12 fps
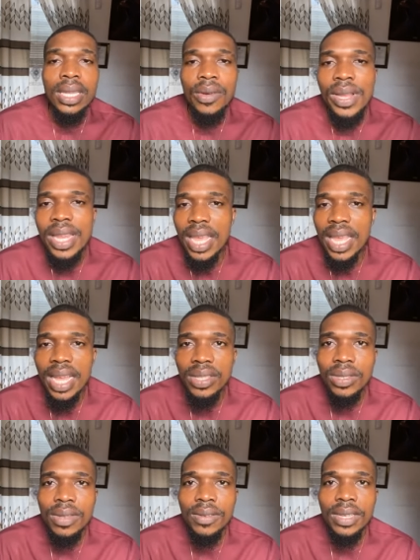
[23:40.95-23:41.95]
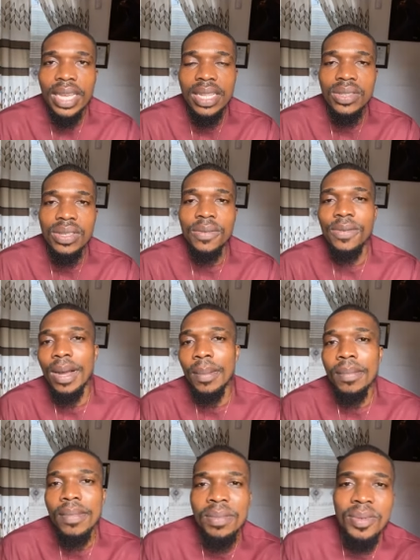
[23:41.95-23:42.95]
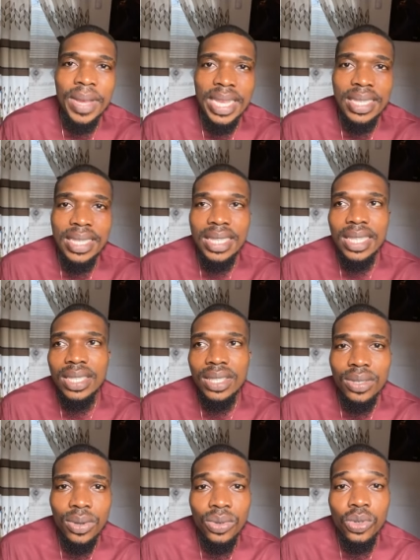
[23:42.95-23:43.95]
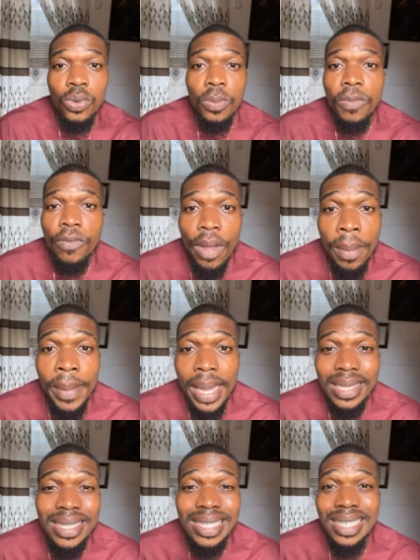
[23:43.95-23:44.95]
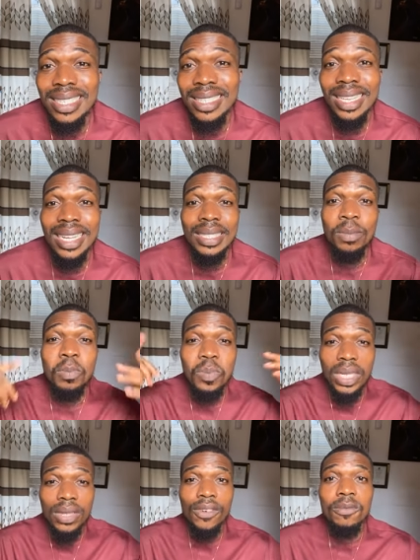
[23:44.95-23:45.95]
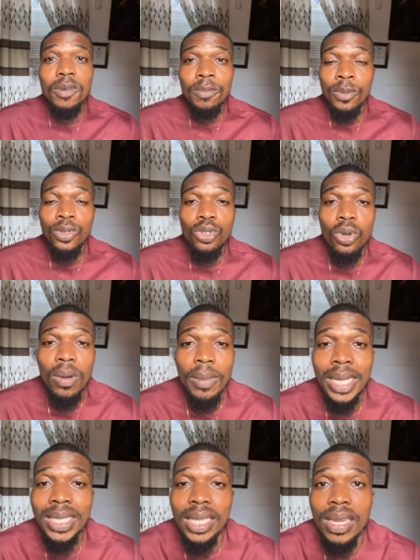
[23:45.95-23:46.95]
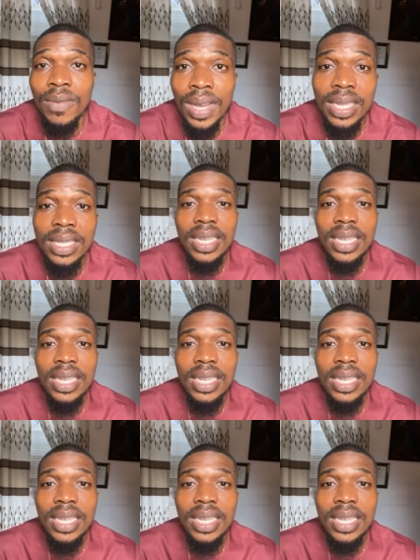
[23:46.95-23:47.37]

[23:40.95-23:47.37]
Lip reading: Now, when they get to the farm, maybe by 6 or so, farmers that picked from the bush come and deliver.